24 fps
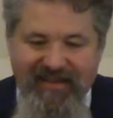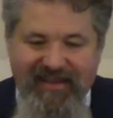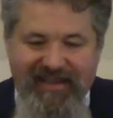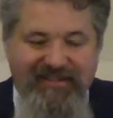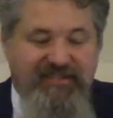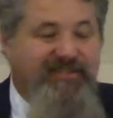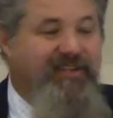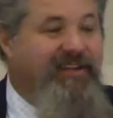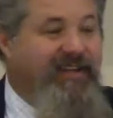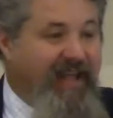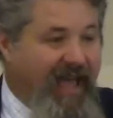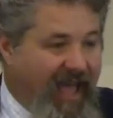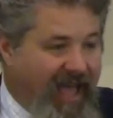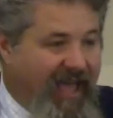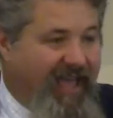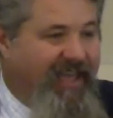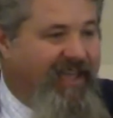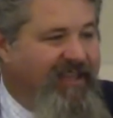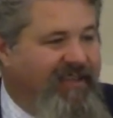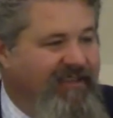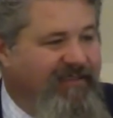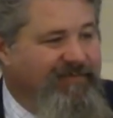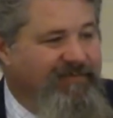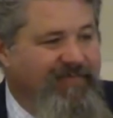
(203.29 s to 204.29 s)
And
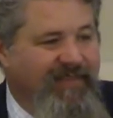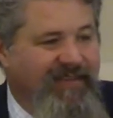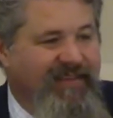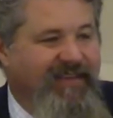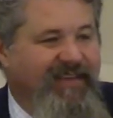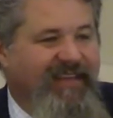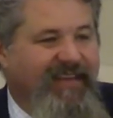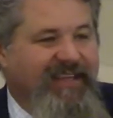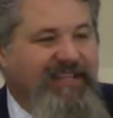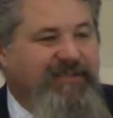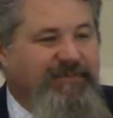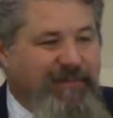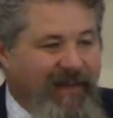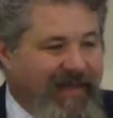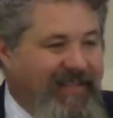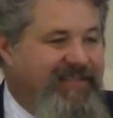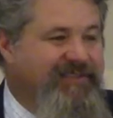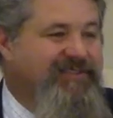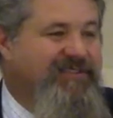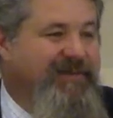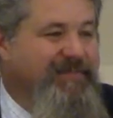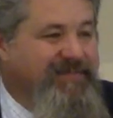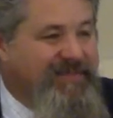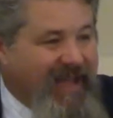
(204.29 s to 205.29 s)
today, he
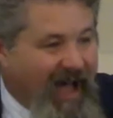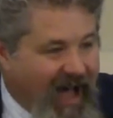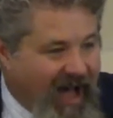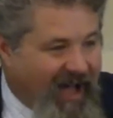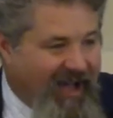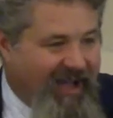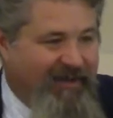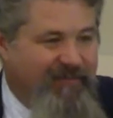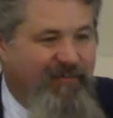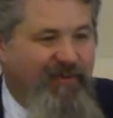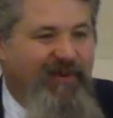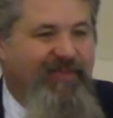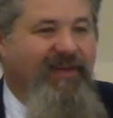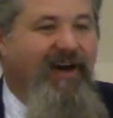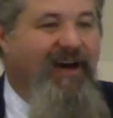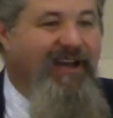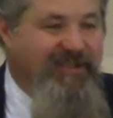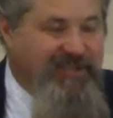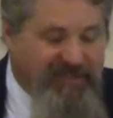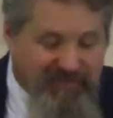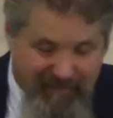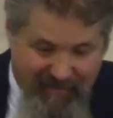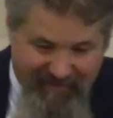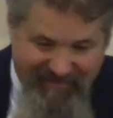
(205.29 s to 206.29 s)
spends some time with
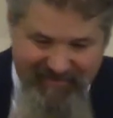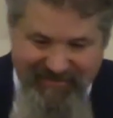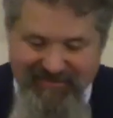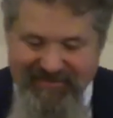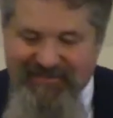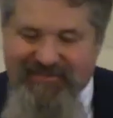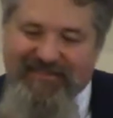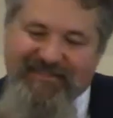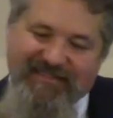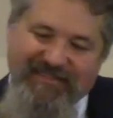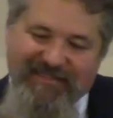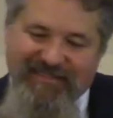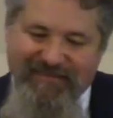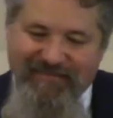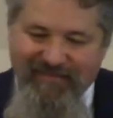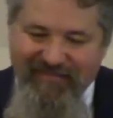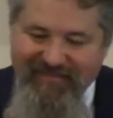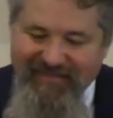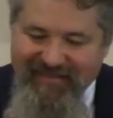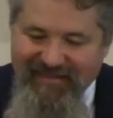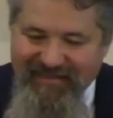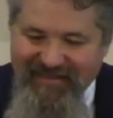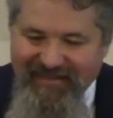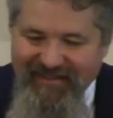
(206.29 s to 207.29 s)
husbands.
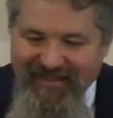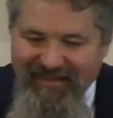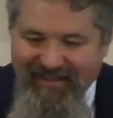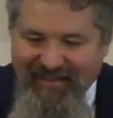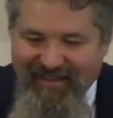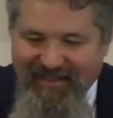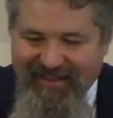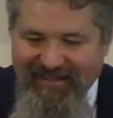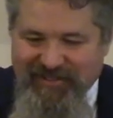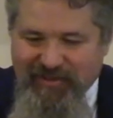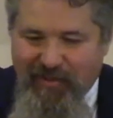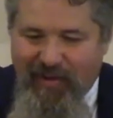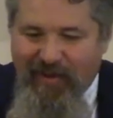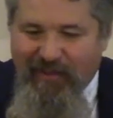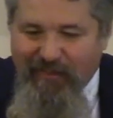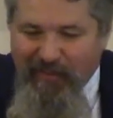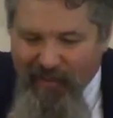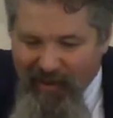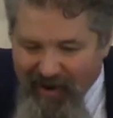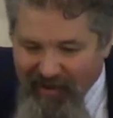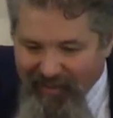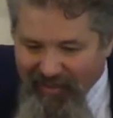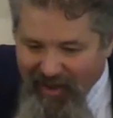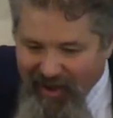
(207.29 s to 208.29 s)
And so I
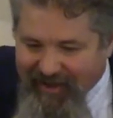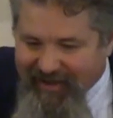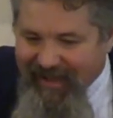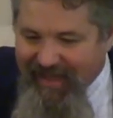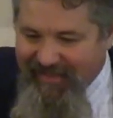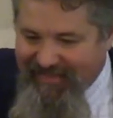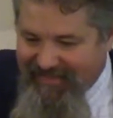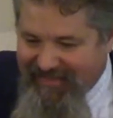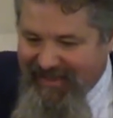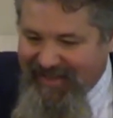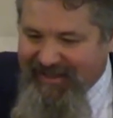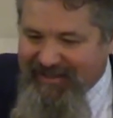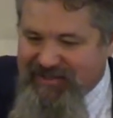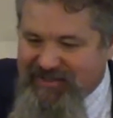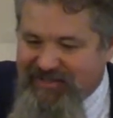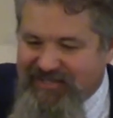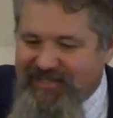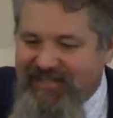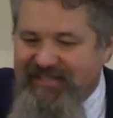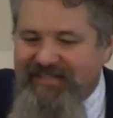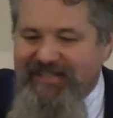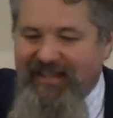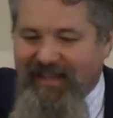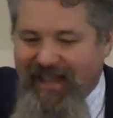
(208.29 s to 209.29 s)
want to look at
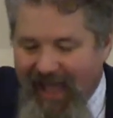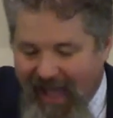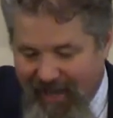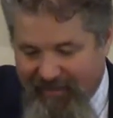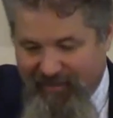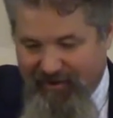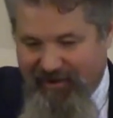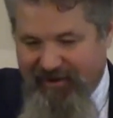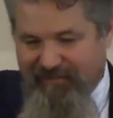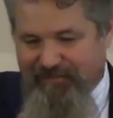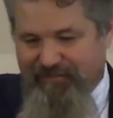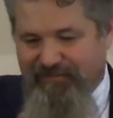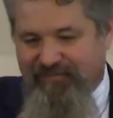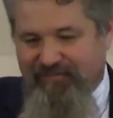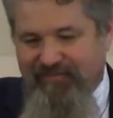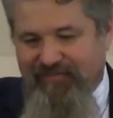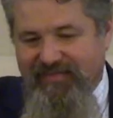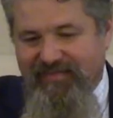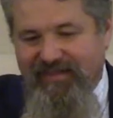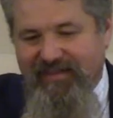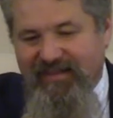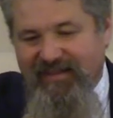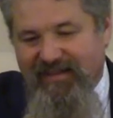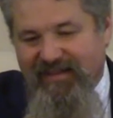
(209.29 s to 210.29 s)
this together.
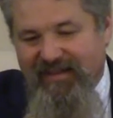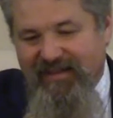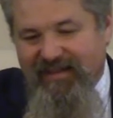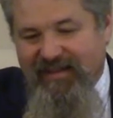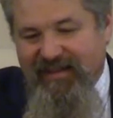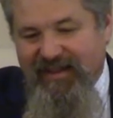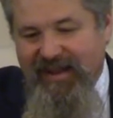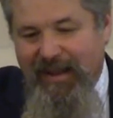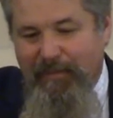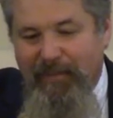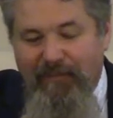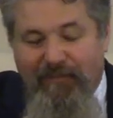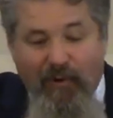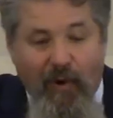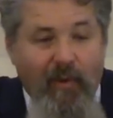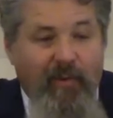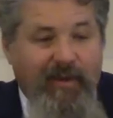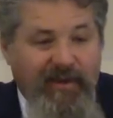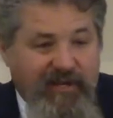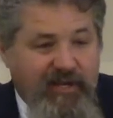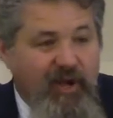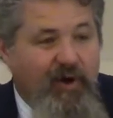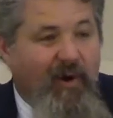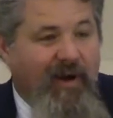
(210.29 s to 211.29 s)
Now, before
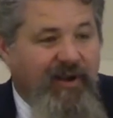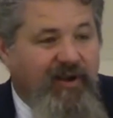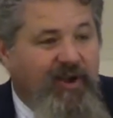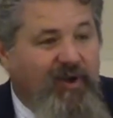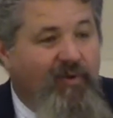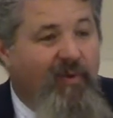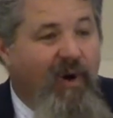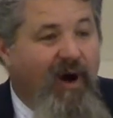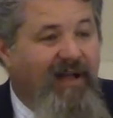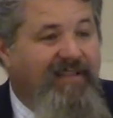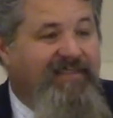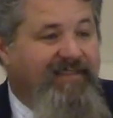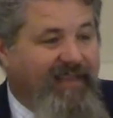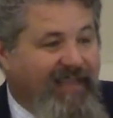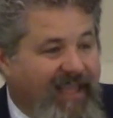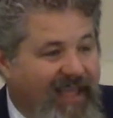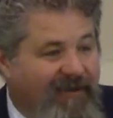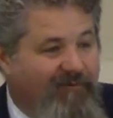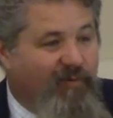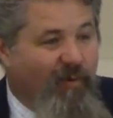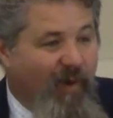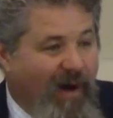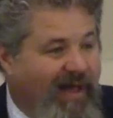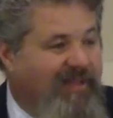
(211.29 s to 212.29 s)
we do, I do want to
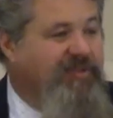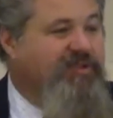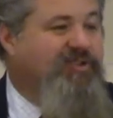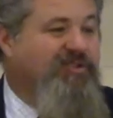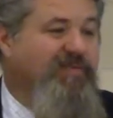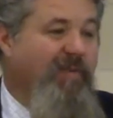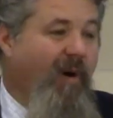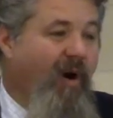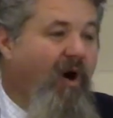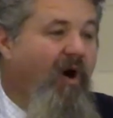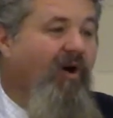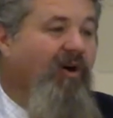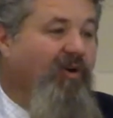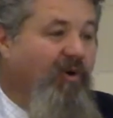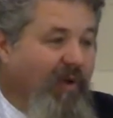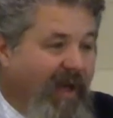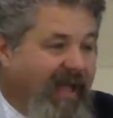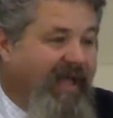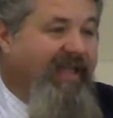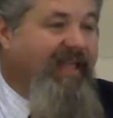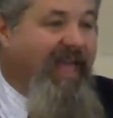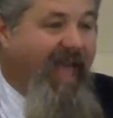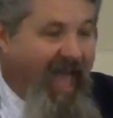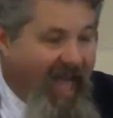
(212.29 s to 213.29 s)
give one small,
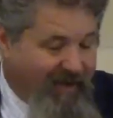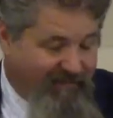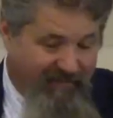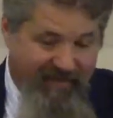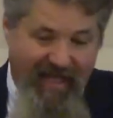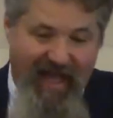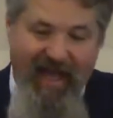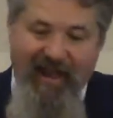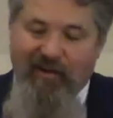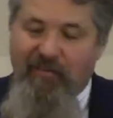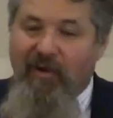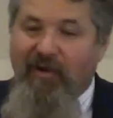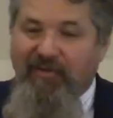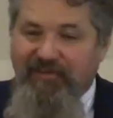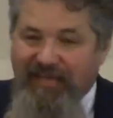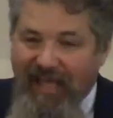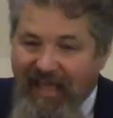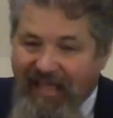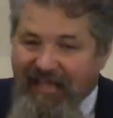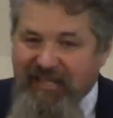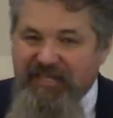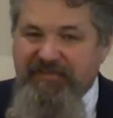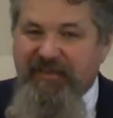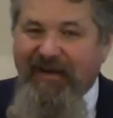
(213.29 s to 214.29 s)
quick caveat. It won't
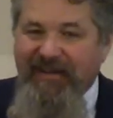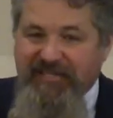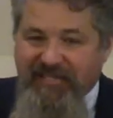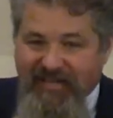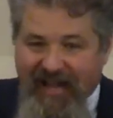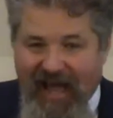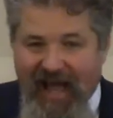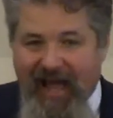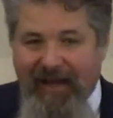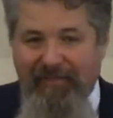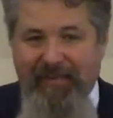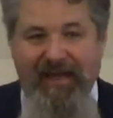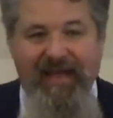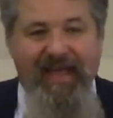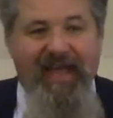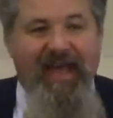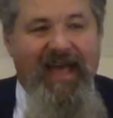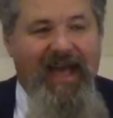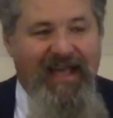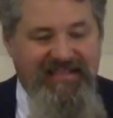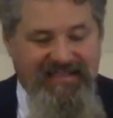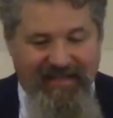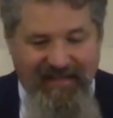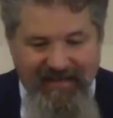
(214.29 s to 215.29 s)
take as much time
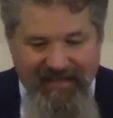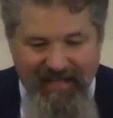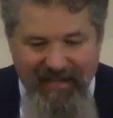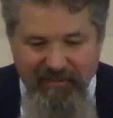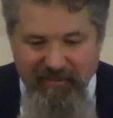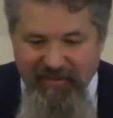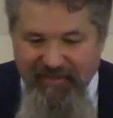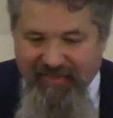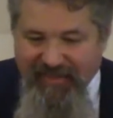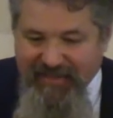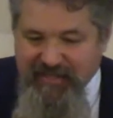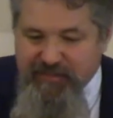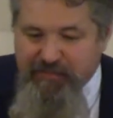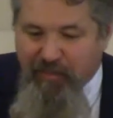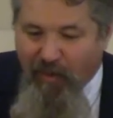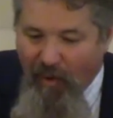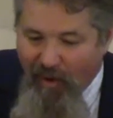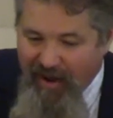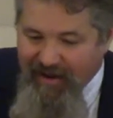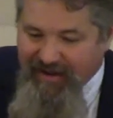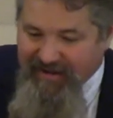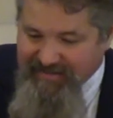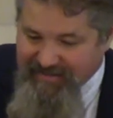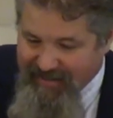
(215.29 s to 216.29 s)
as I did with this
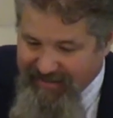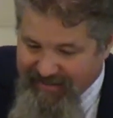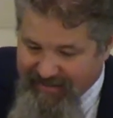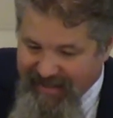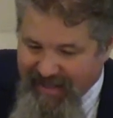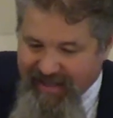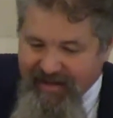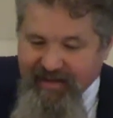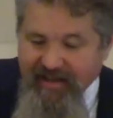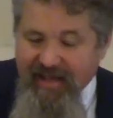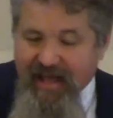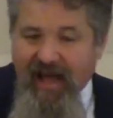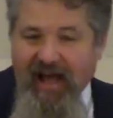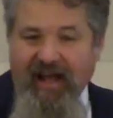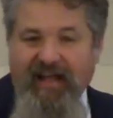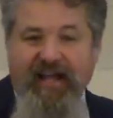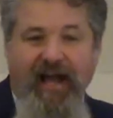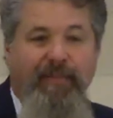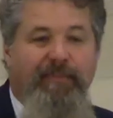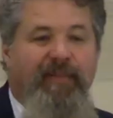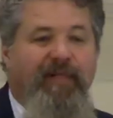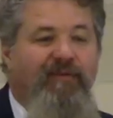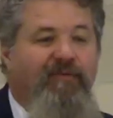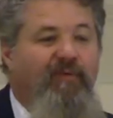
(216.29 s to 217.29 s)
point as I did a
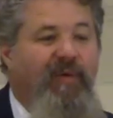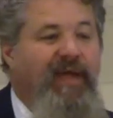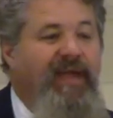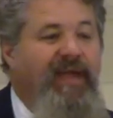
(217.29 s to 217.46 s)
couple of